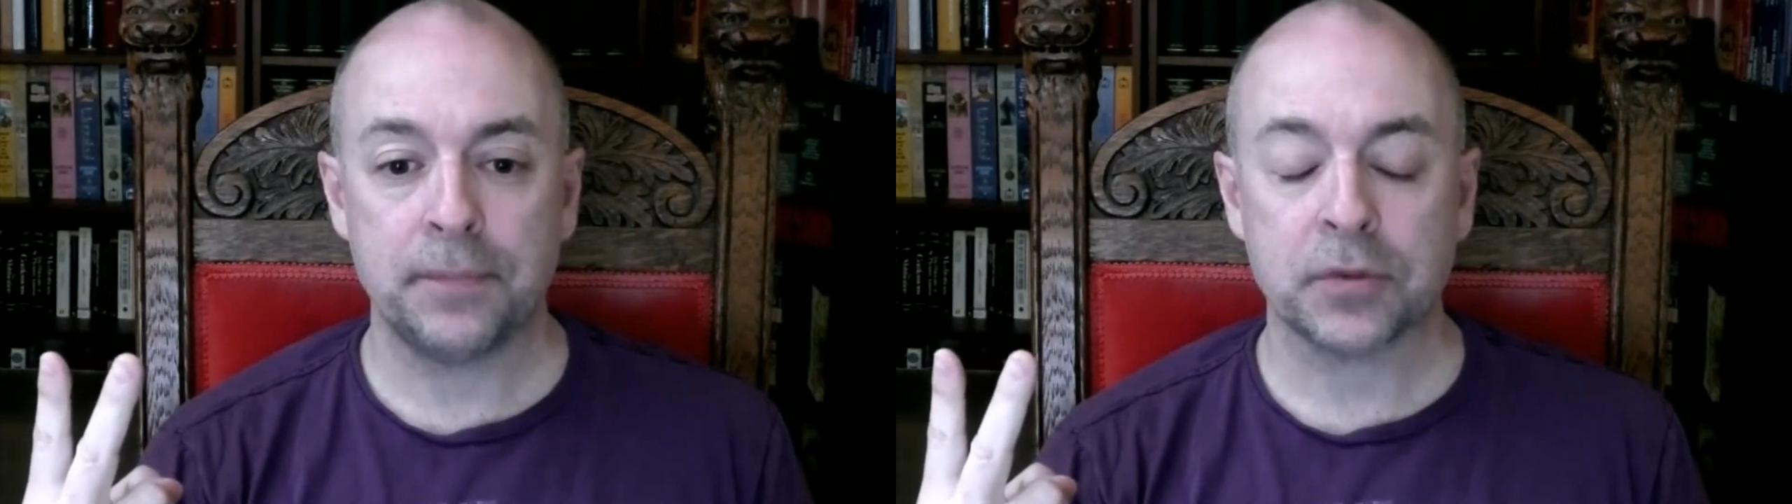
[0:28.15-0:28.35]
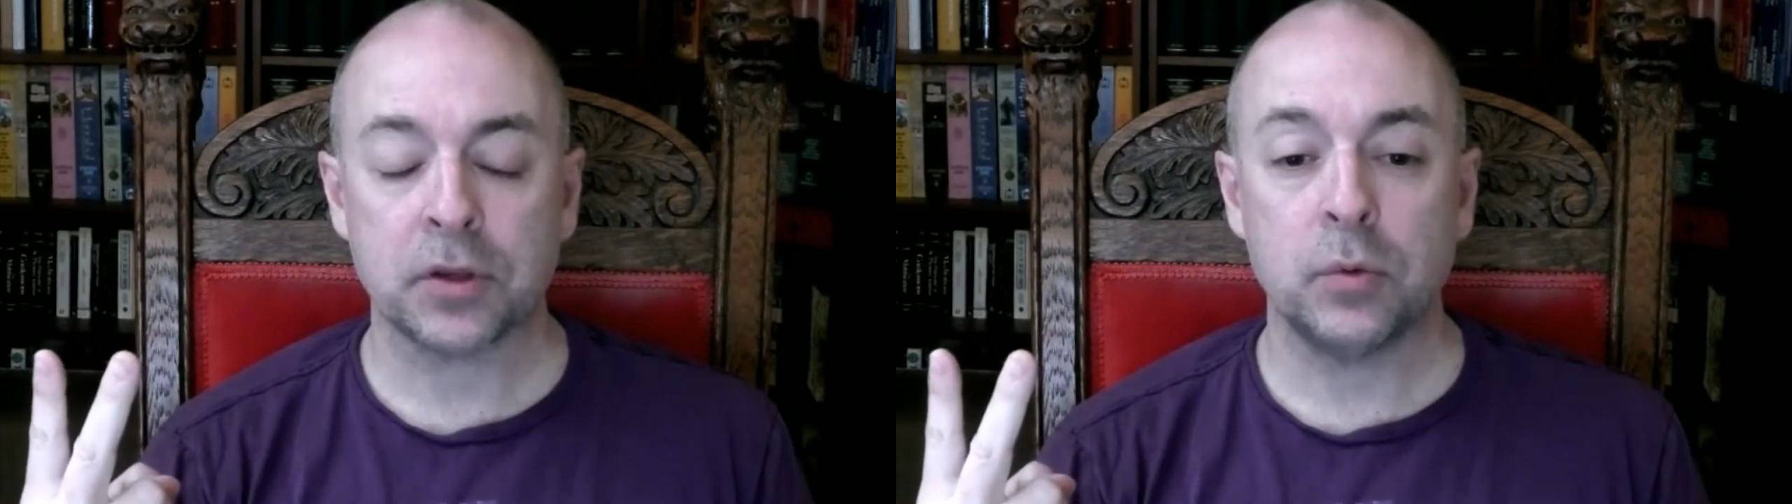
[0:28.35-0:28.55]

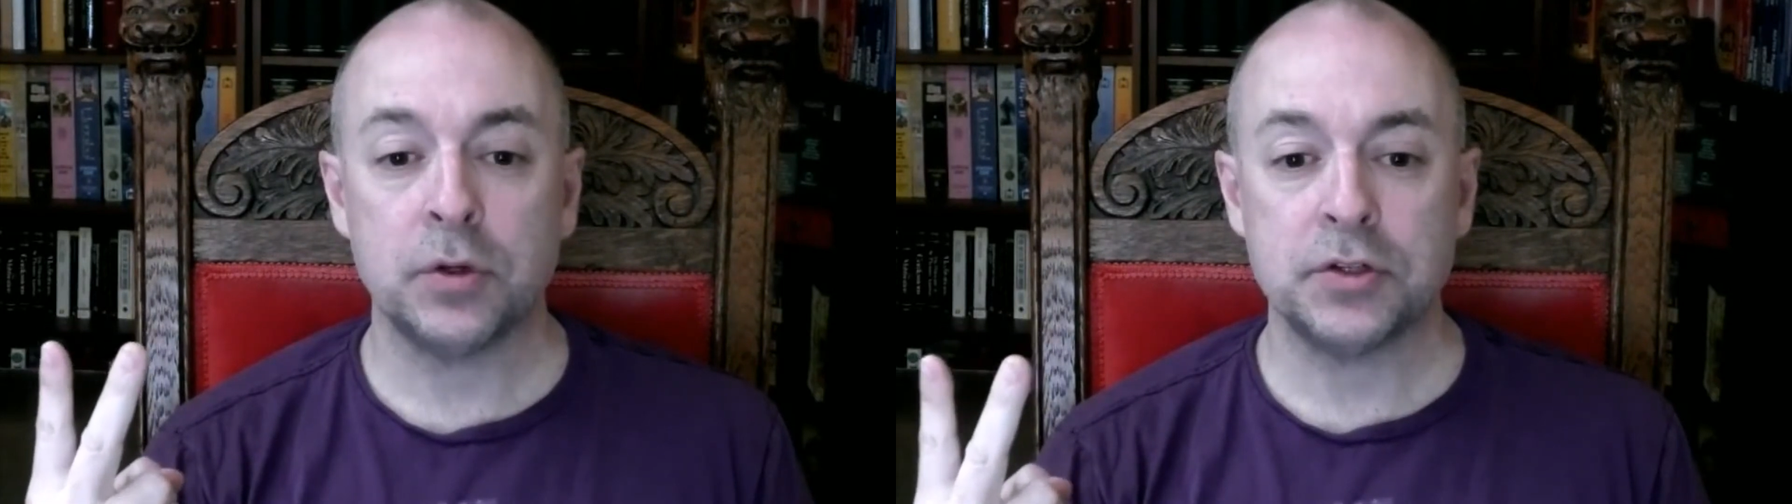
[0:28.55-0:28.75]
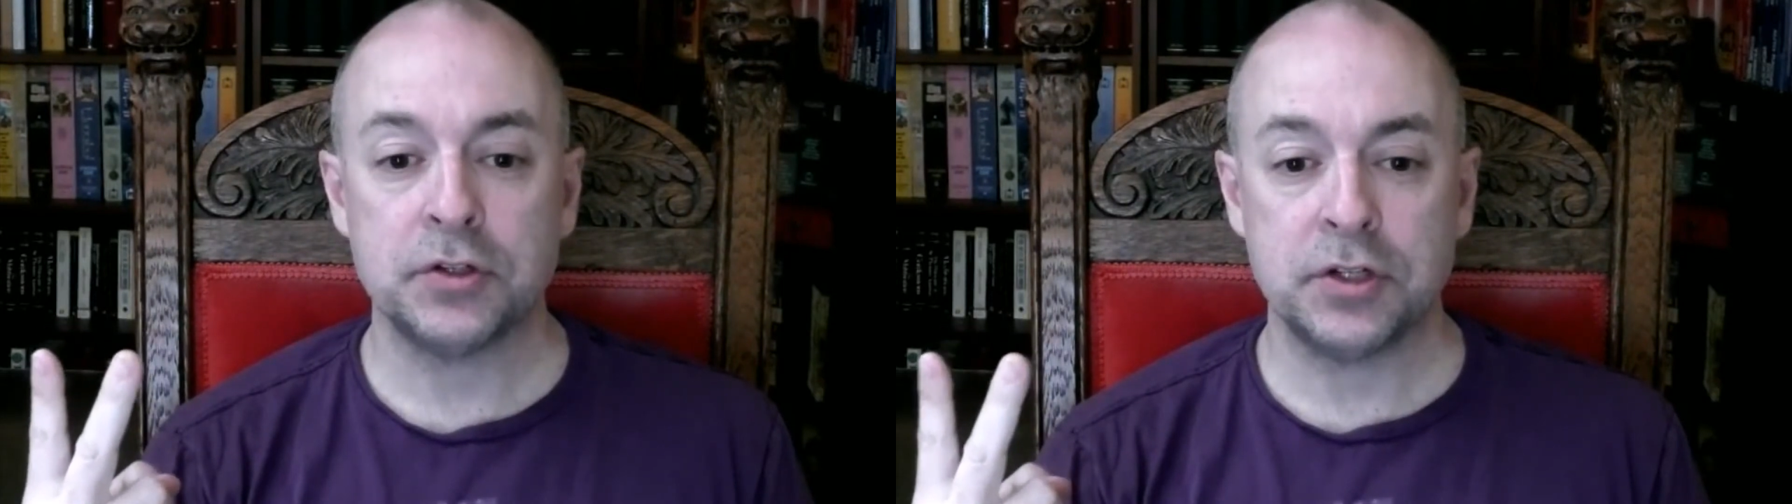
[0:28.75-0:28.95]
which is
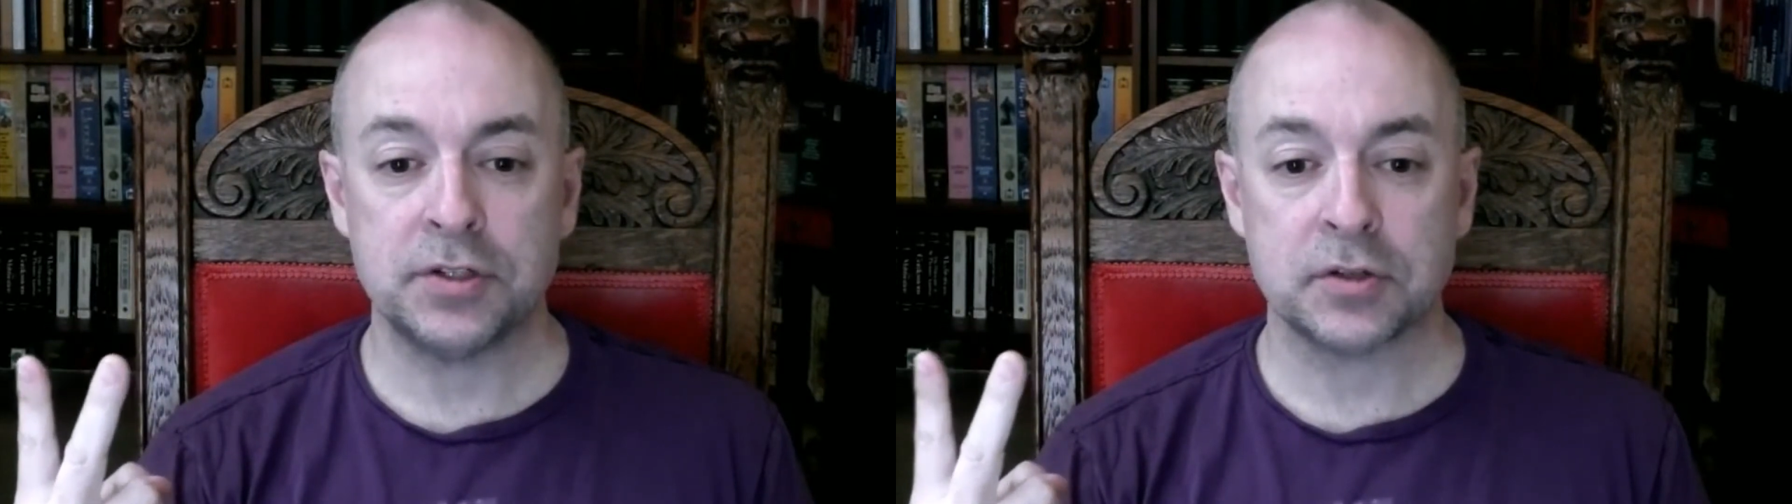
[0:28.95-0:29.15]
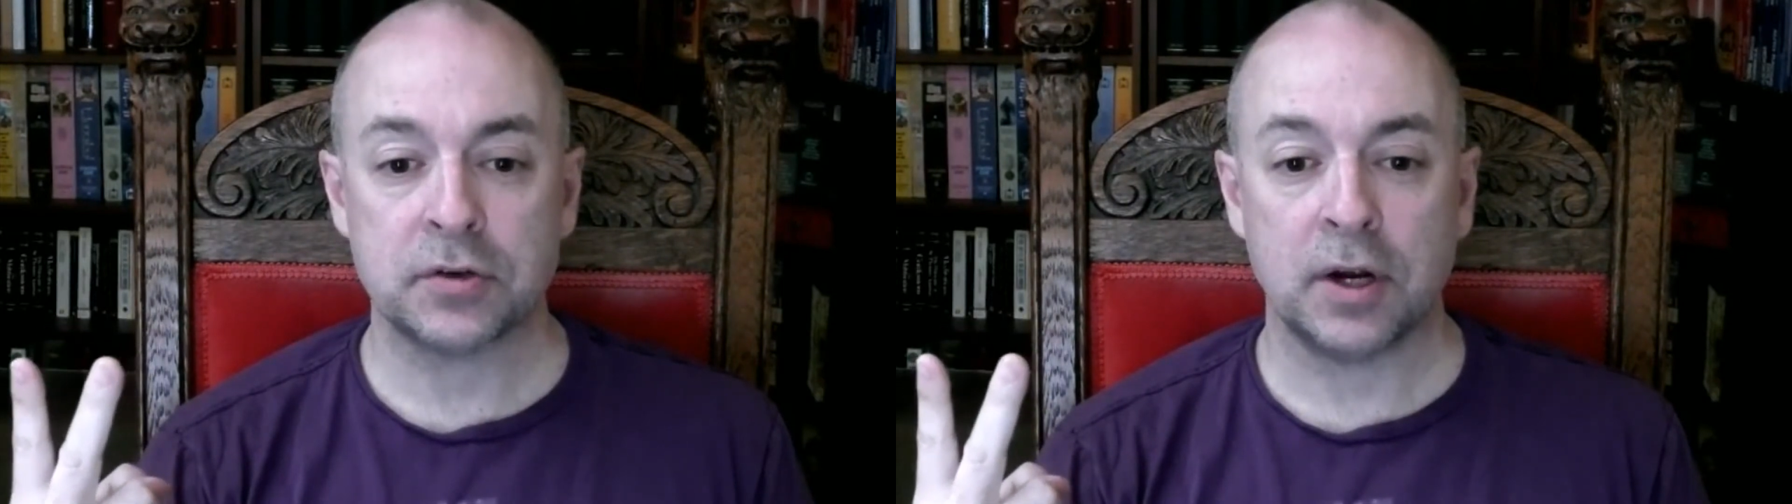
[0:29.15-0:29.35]
Jesus
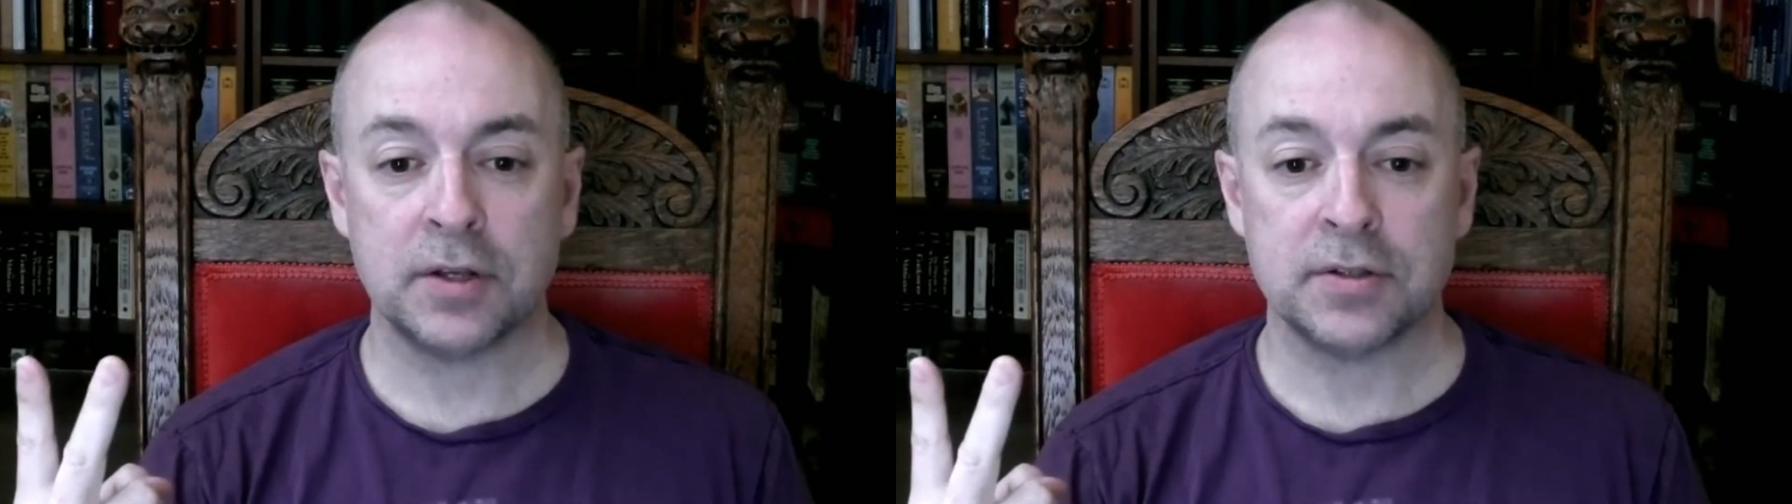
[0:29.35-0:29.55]
Christ.